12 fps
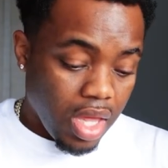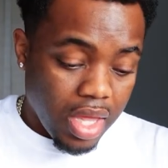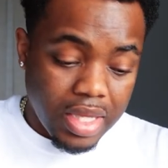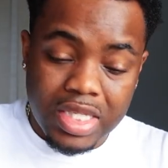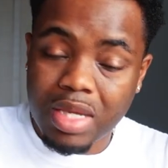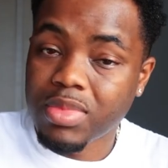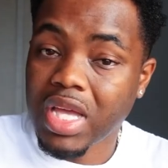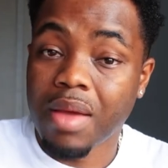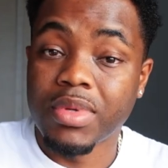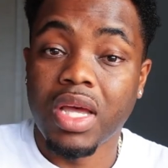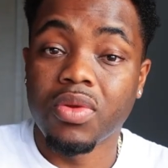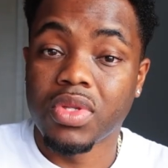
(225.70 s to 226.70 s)
And
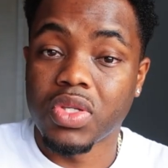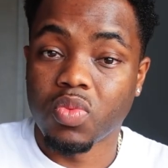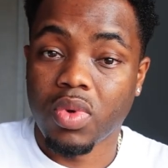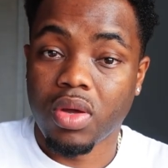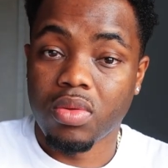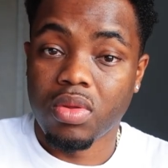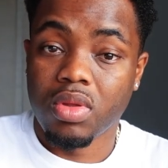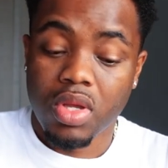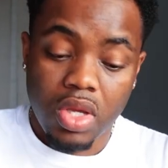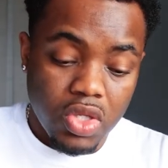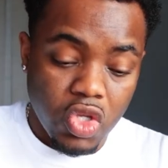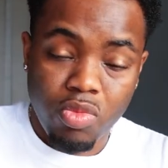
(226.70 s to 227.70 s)
sometimes health is wealth.
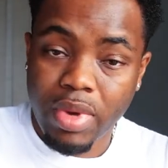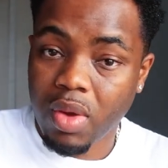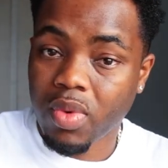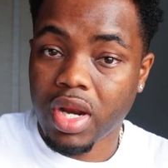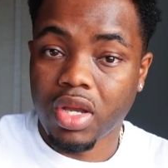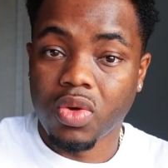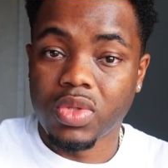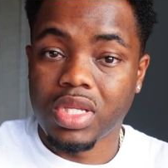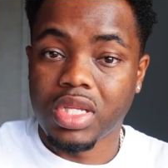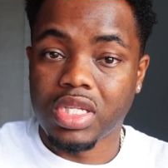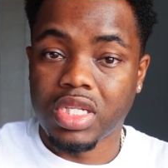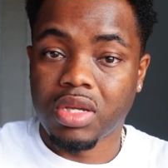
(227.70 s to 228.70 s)
So you might want to go to
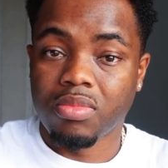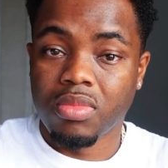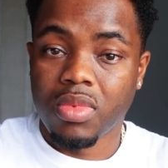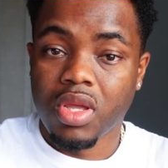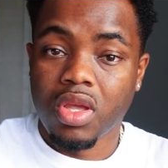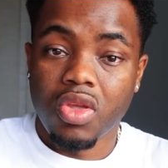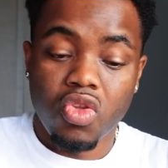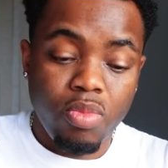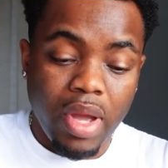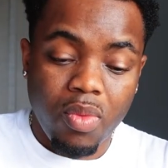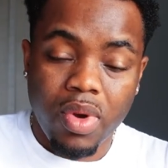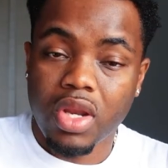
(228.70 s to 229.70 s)
the gym. You
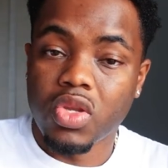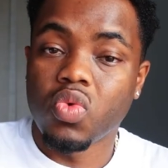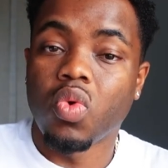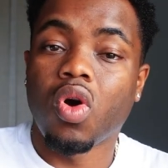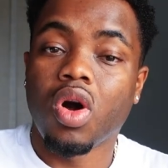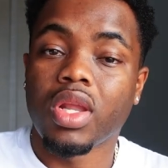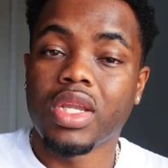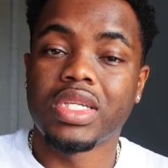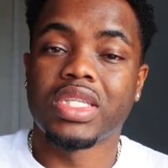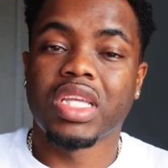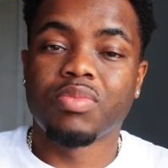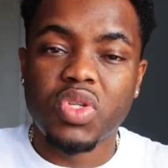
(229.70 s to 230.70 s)
might want to do all of these
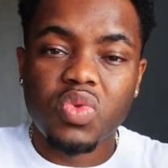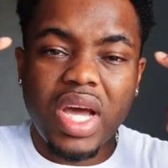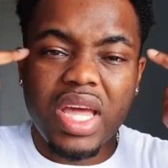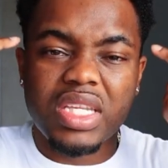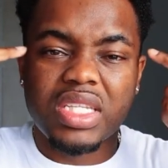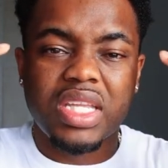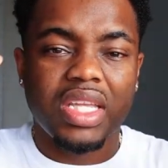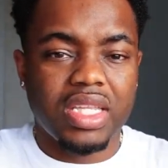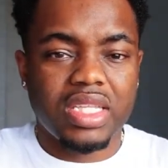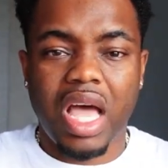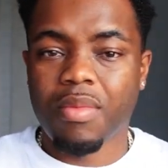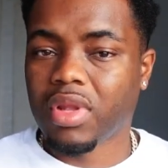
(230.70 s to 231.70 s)
things, but you got to just take the
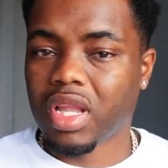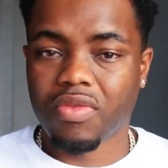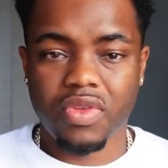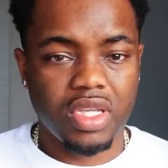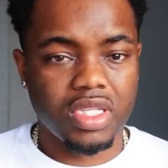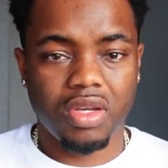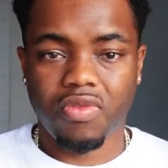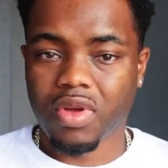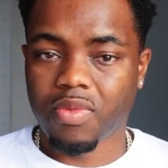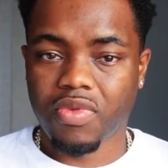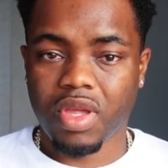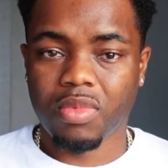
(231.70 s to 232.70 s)
time and level yourself
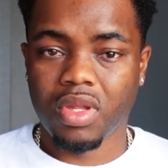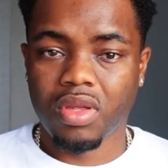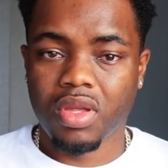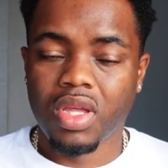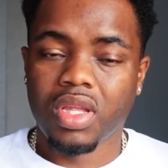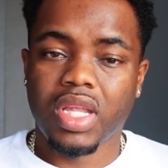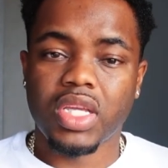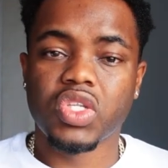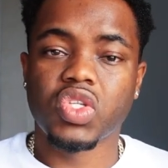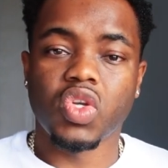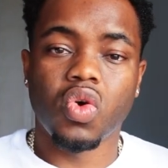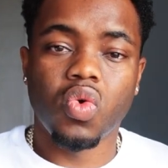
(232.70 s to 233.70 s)
up, family. That's
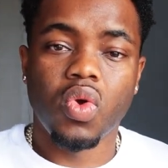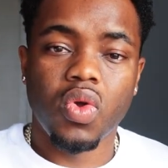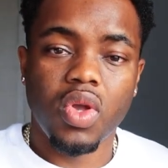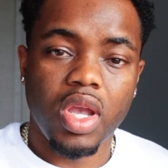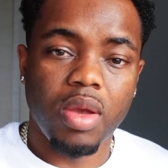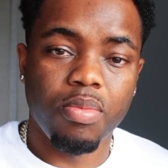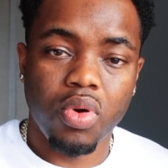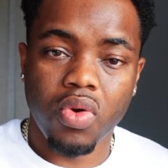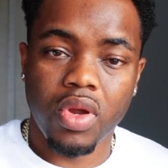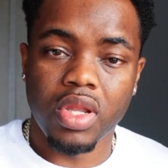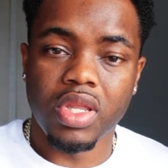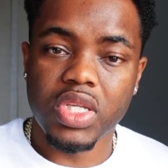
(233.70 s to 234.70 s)
so
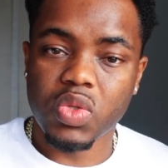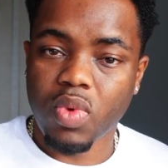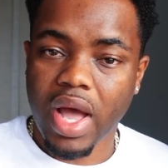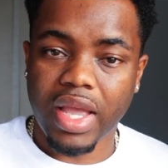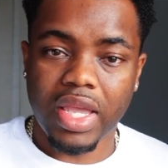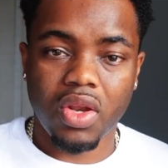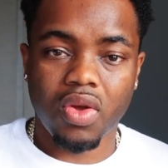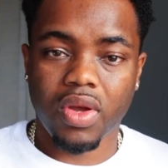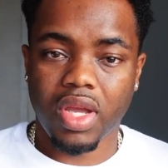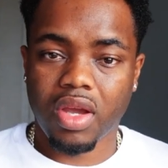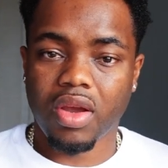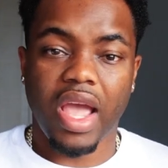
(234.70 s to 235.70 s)
important. This is why I get on
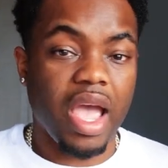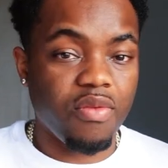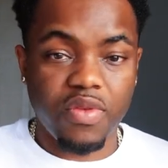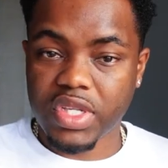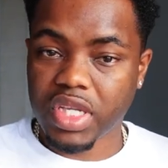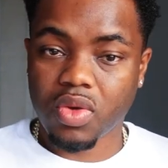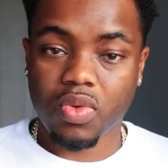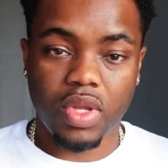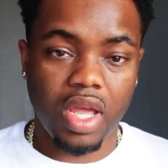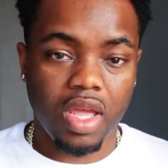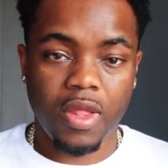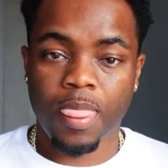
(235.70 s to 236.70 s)
here every single
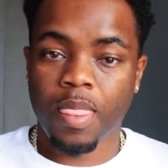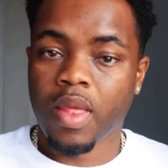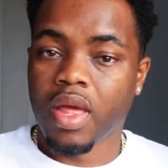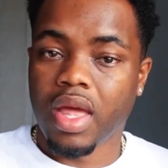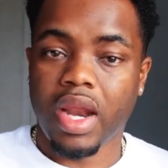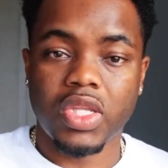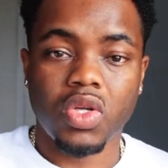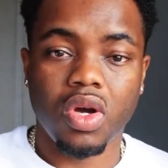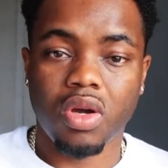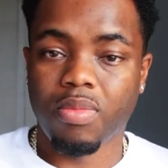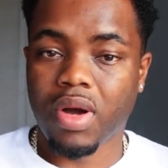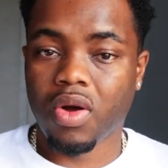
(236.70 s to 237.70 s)
day and I
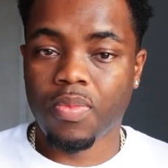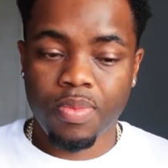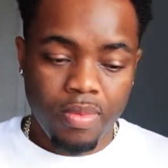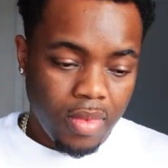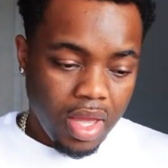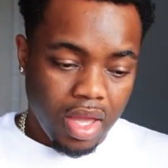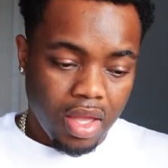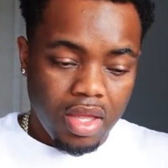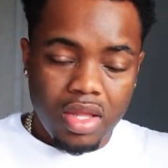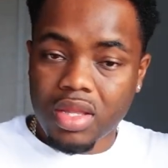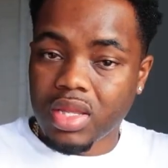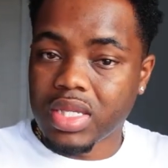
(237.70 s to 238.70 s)
talk about, hey,
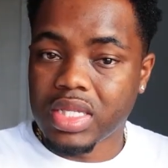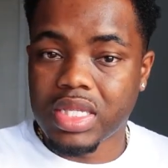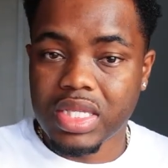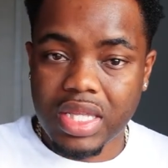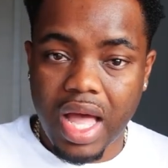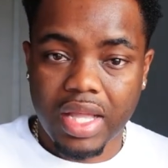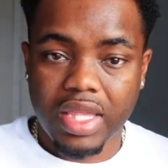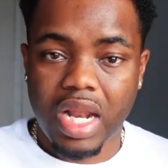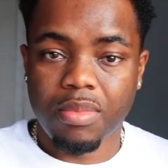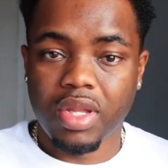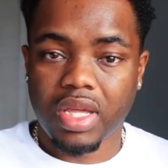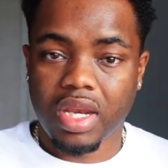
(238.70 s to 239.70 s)
this is the stock that
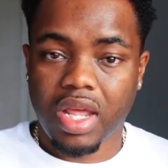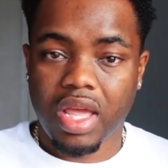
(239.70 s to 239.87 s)
I'm looking